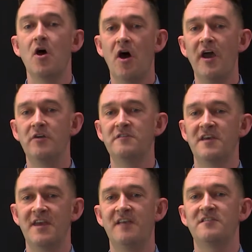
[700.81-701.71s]

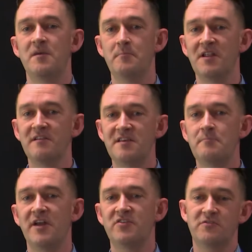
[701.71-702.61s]
IoT has the ability
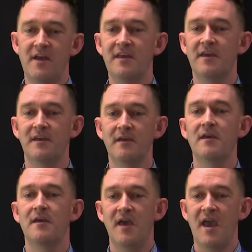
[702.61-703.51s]
by tracking,
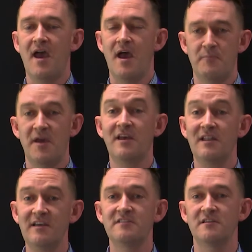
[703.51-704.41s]
by
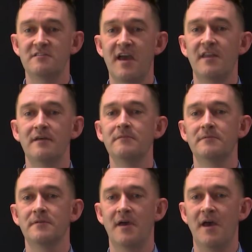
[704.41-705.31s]
collecting data
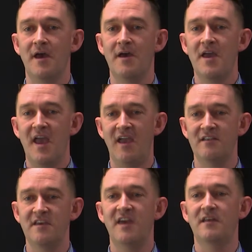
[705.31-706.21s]

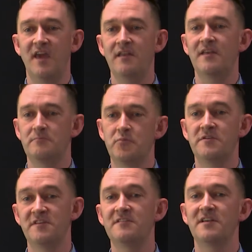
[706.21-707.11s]
and
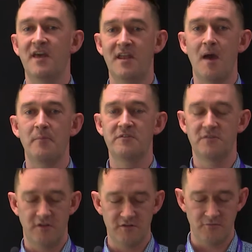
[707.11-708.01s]
presenting that up
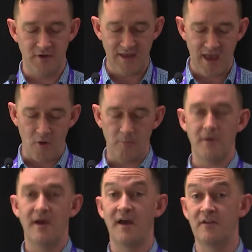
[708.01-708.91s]
to really help
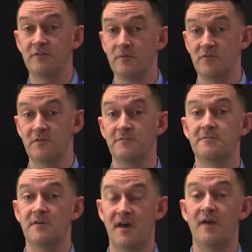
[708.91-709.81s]
in terms
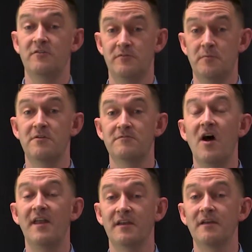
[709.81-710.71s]
of
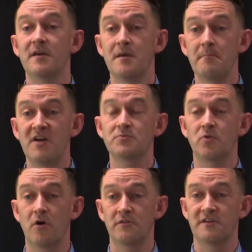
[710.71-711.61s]
providing much more
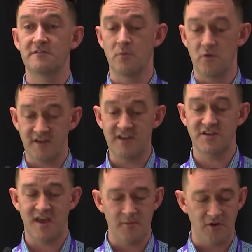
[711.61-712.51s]
context on what's
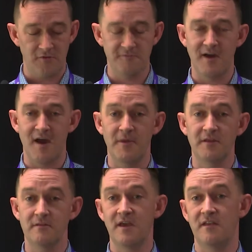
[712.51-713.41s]
actually happening on farm
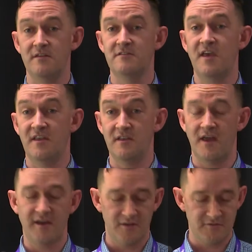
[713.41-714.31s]
and in
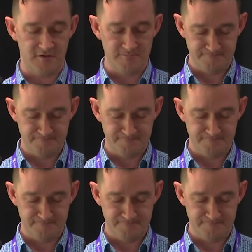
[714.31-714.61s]
our country.